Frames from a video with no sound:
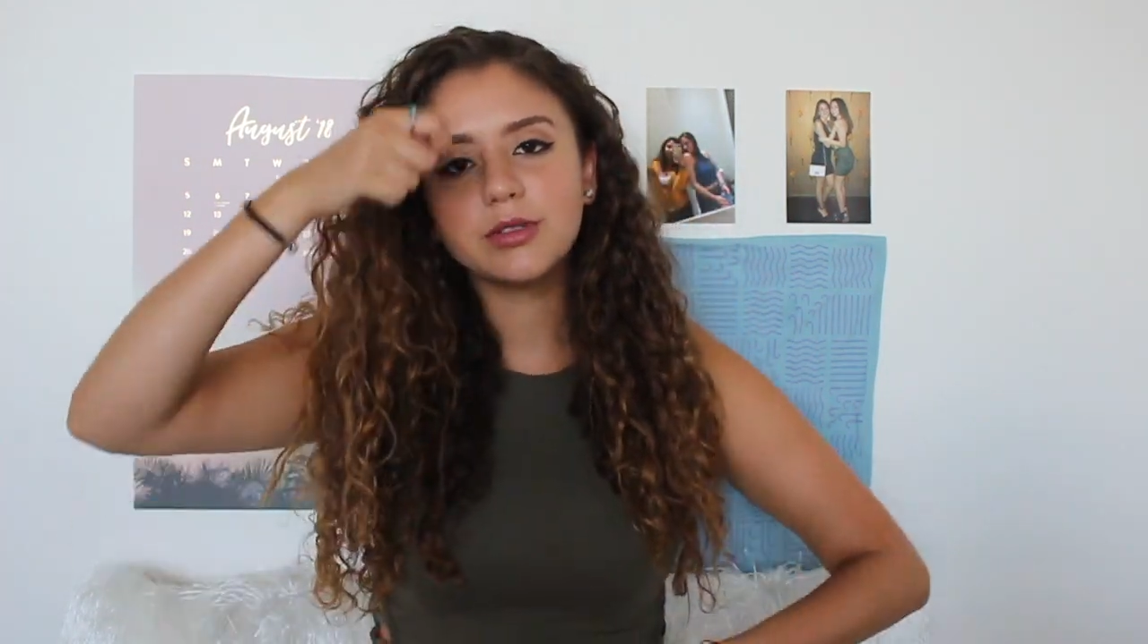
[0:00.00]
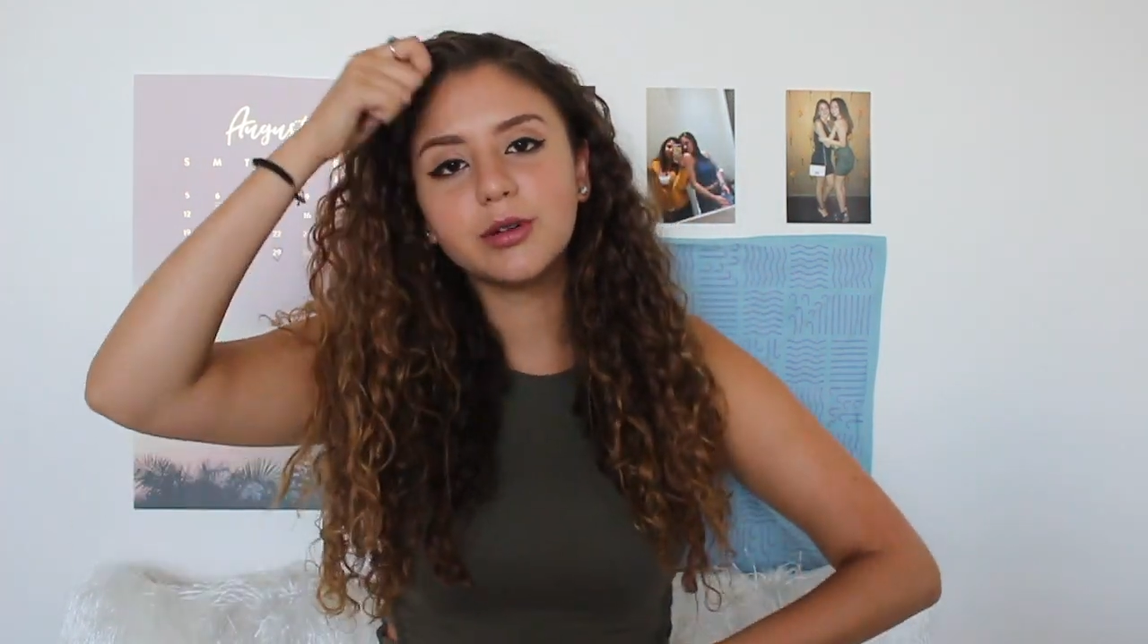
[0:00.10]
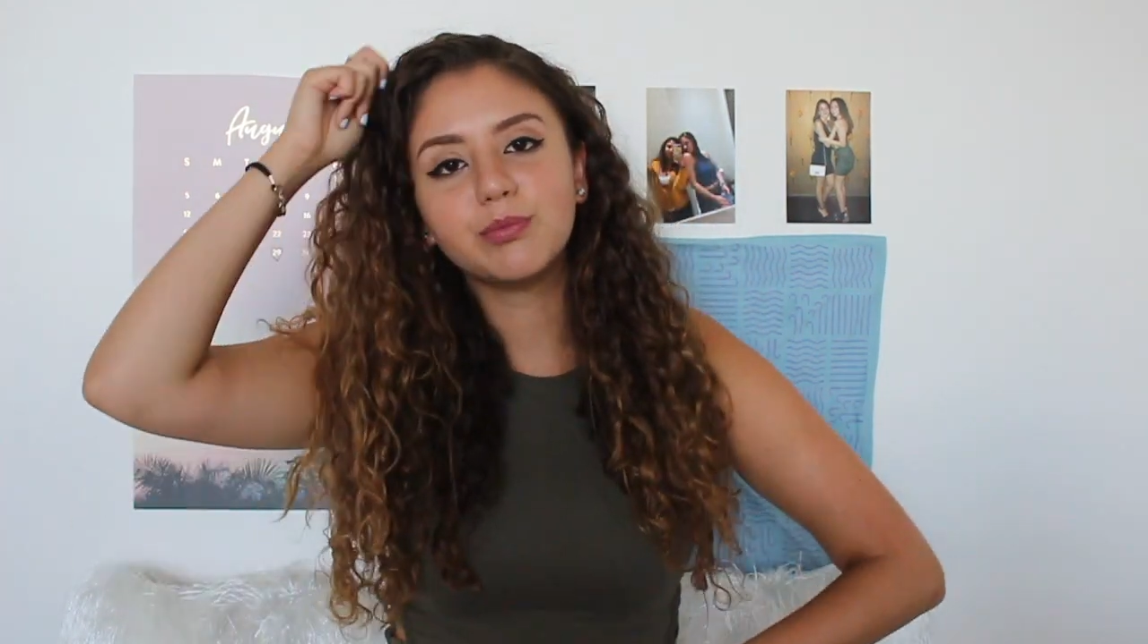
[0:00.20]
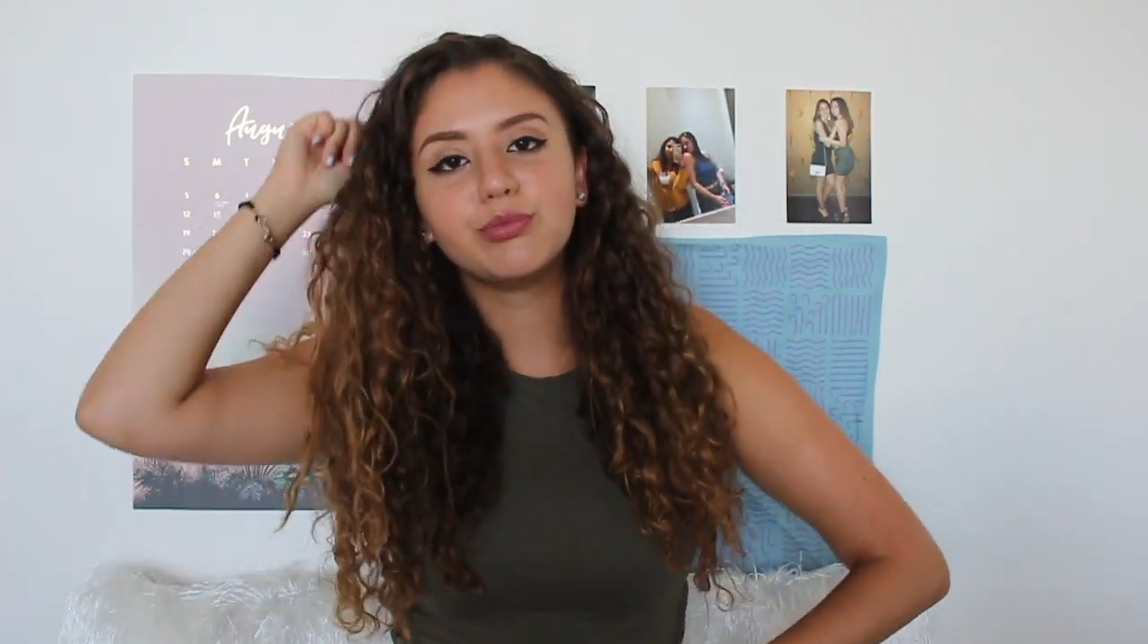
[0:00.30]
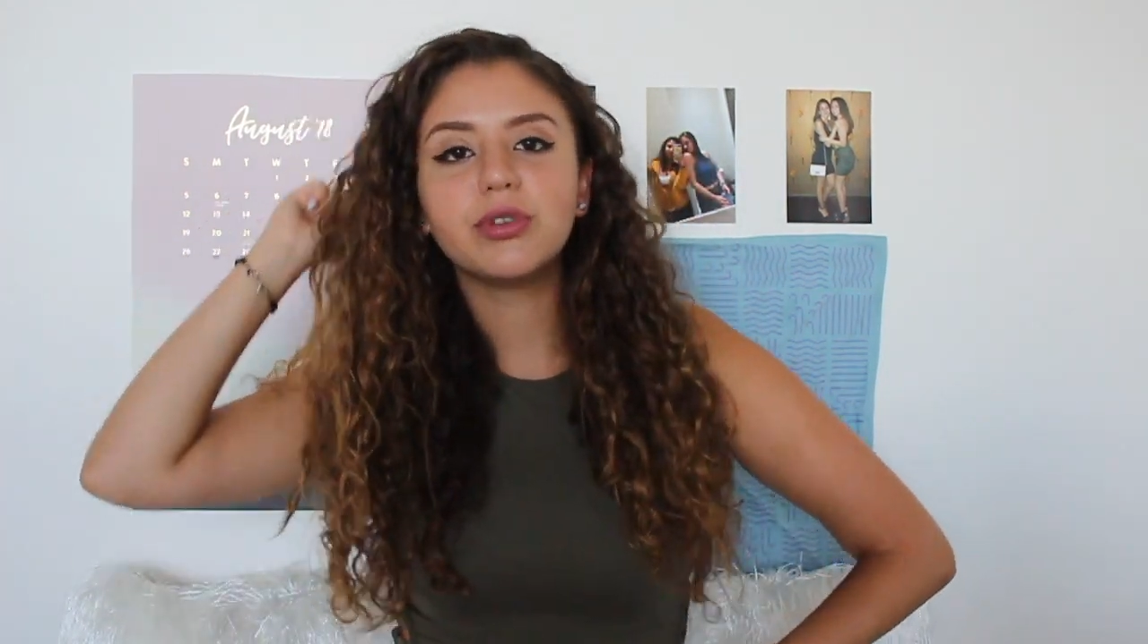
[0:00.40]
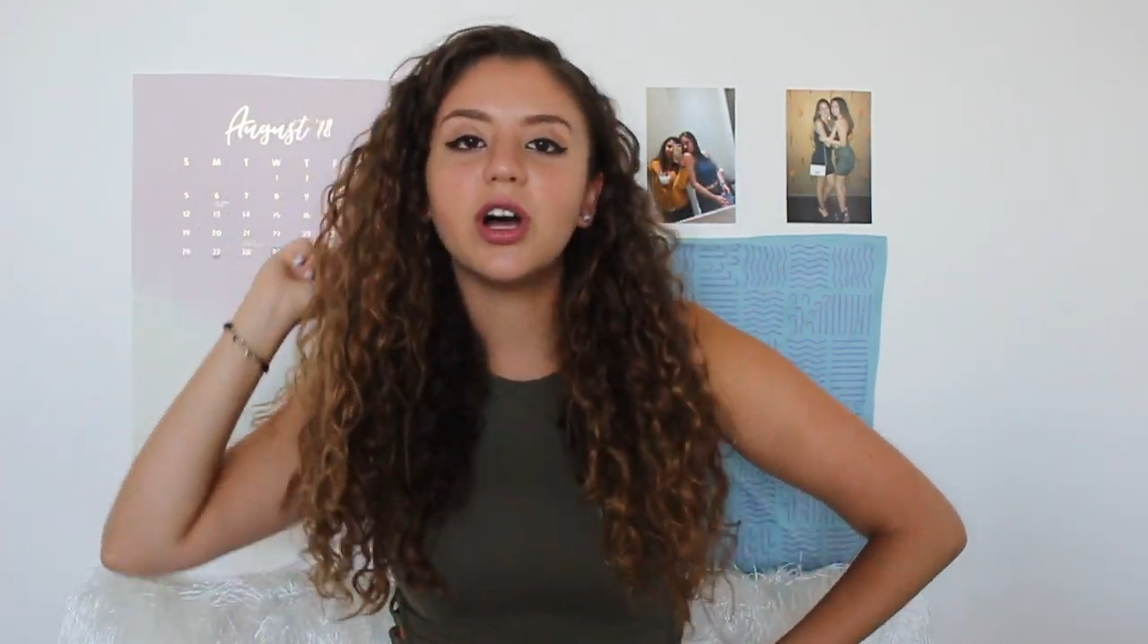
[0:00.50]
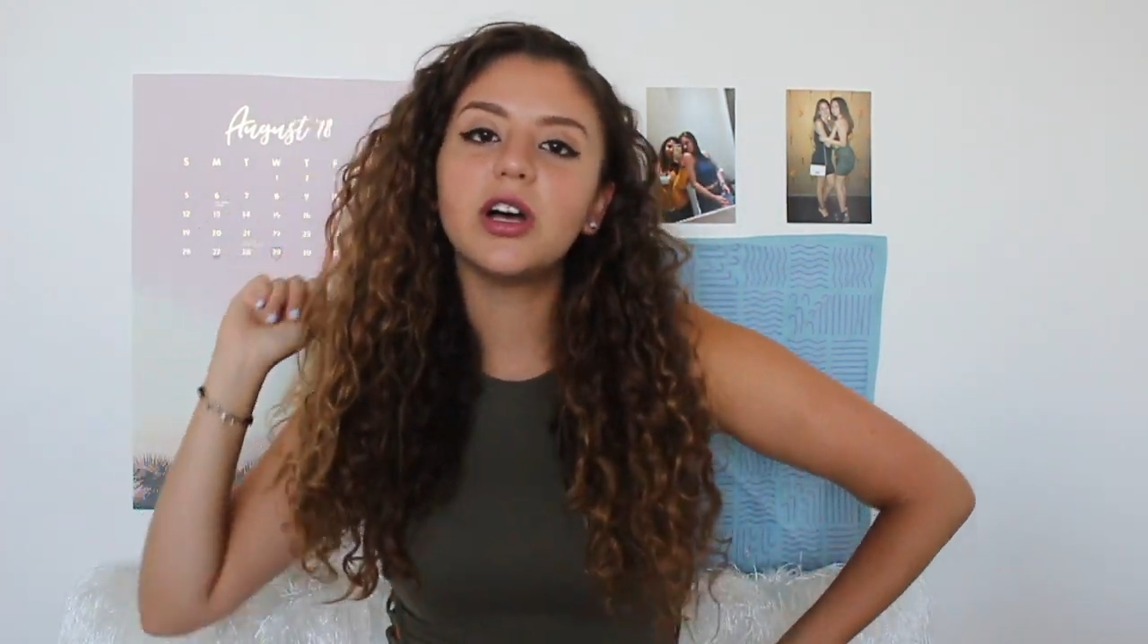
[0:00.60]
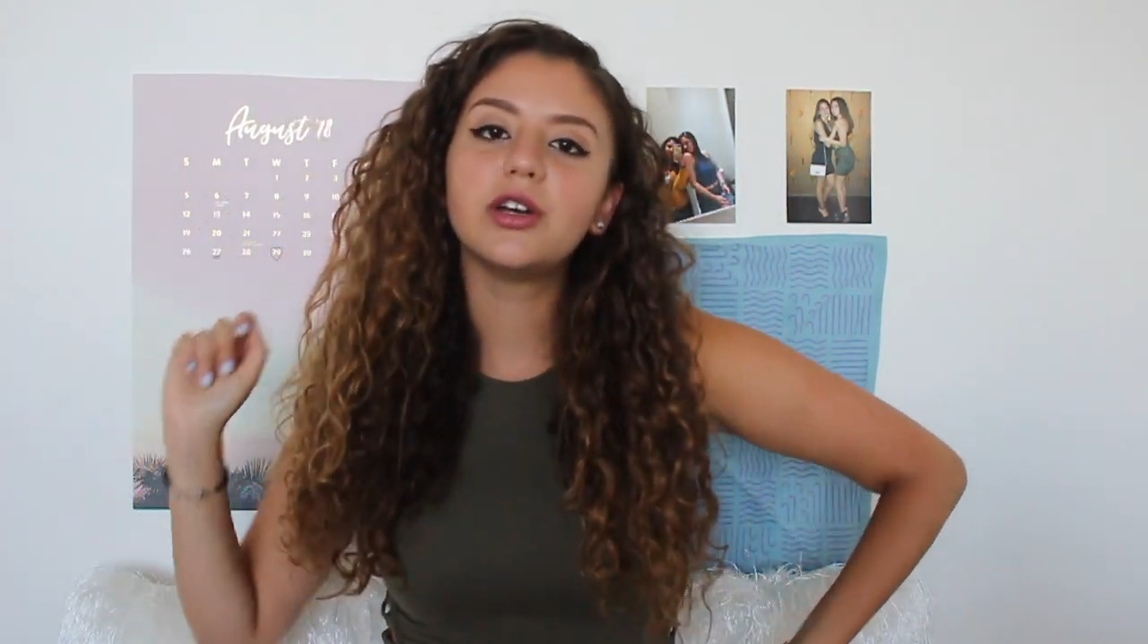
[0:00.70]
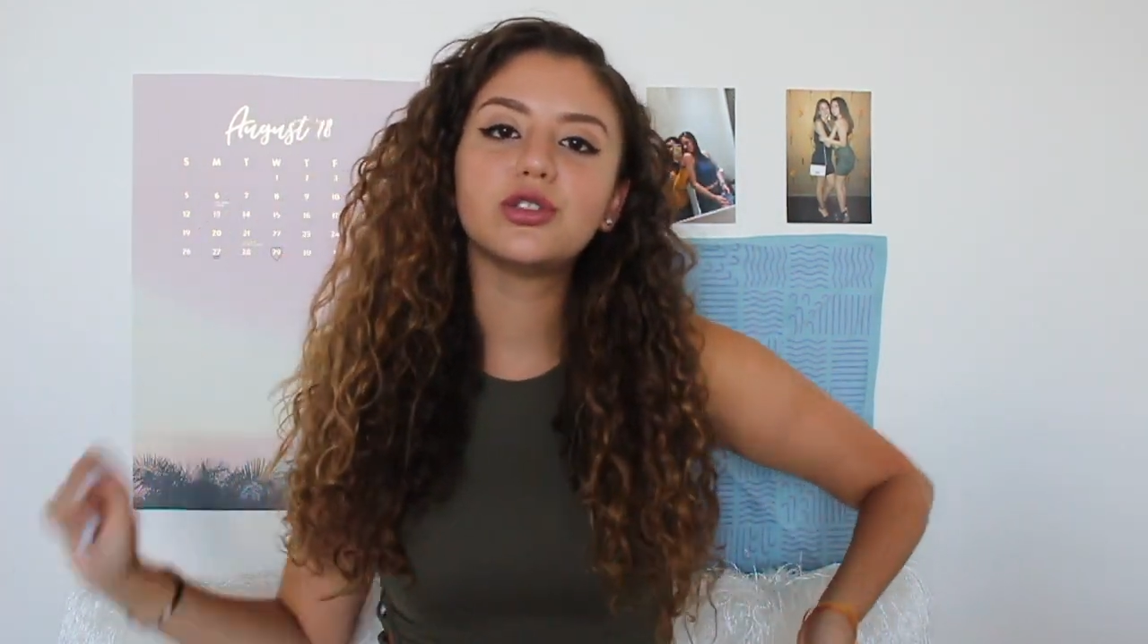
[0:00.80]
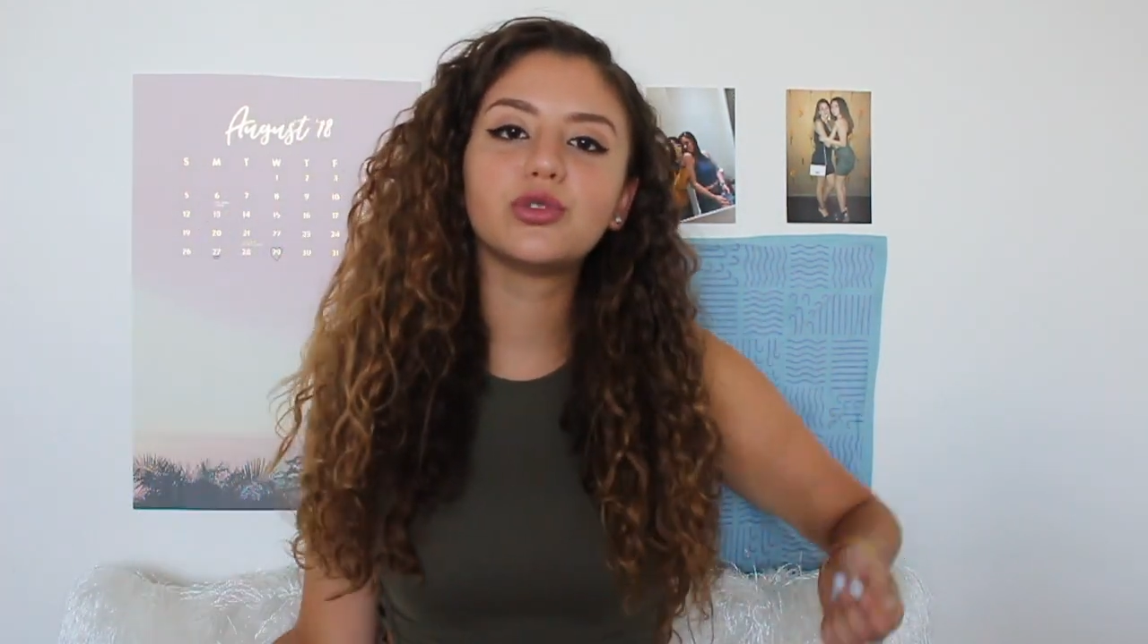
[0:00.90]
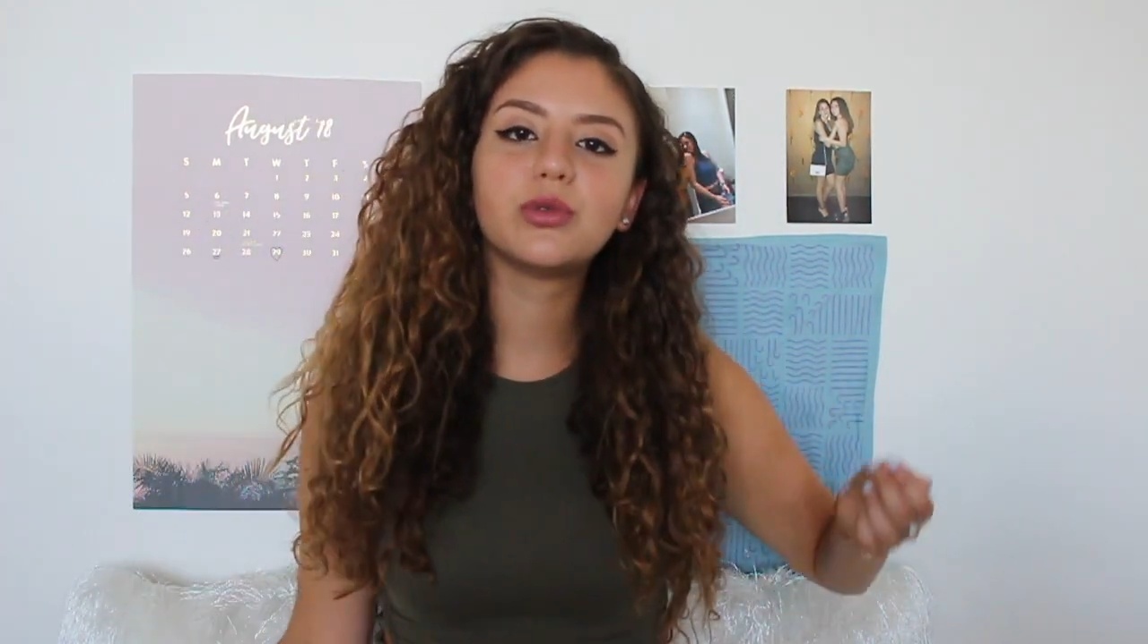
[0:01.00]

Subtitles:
your brush,